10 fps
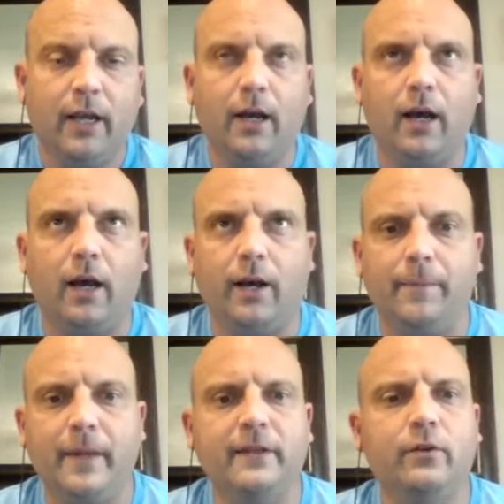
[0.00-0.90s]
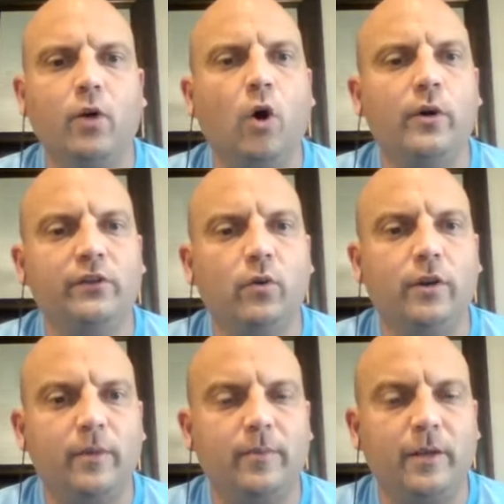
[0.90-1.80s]
And there are always going
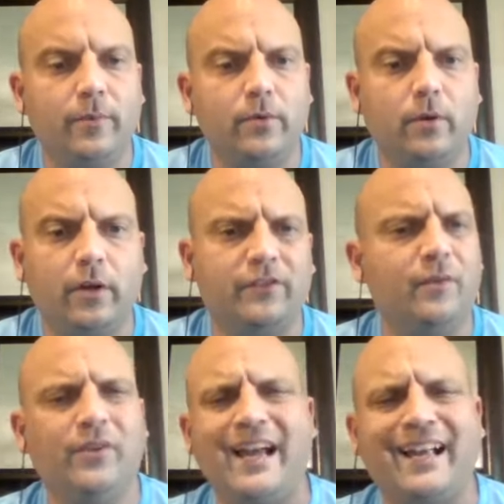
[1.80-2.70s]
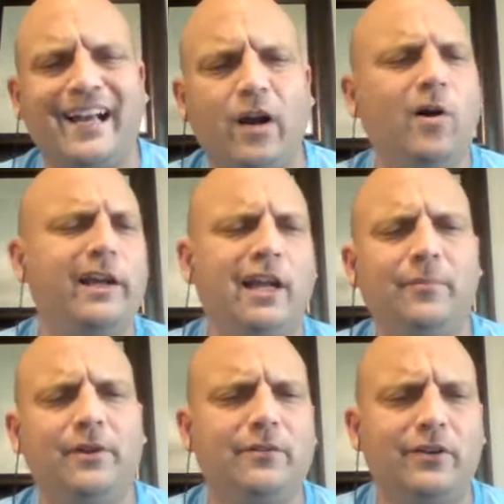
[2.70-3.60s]
to be people who are going to say, well, that guy, I can't
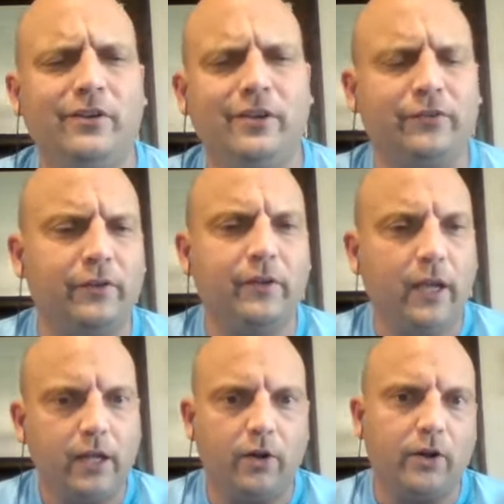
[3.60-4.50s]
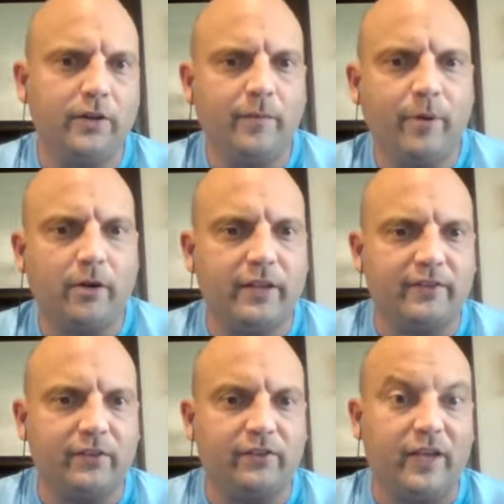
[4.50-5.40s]
believe he did this. Or, and part of
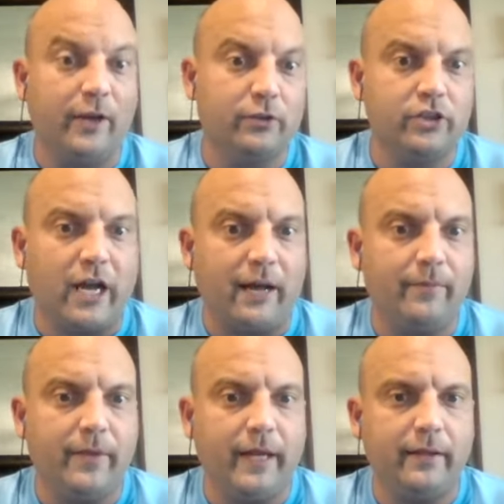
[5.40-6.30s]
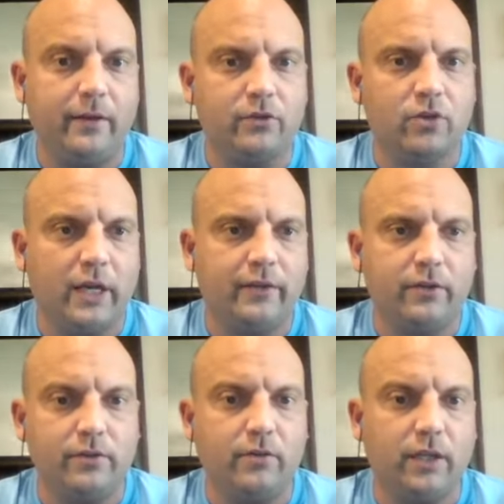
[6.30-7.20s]
that's the sale job that they're trying to
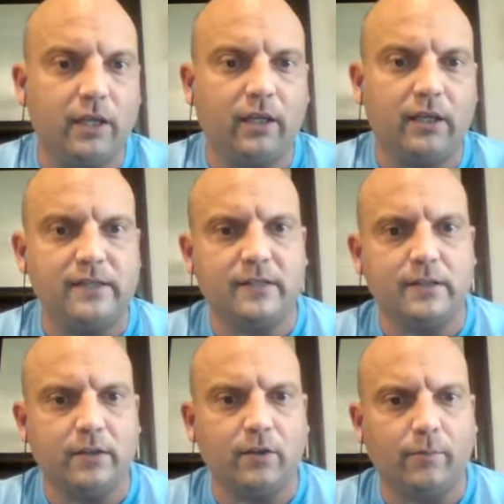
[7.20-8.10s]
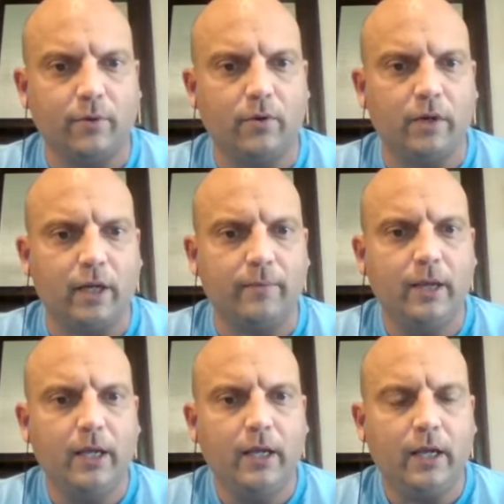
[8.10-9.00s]
do to get kids into their program
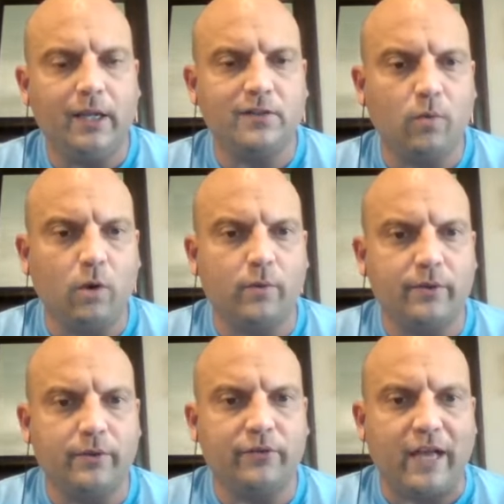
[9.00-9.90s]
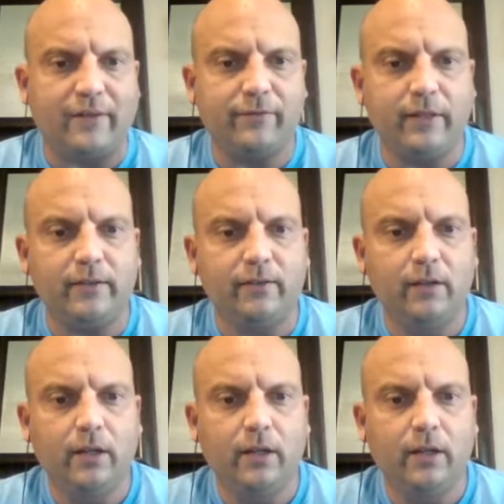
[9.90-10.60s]
and to work with those athletes.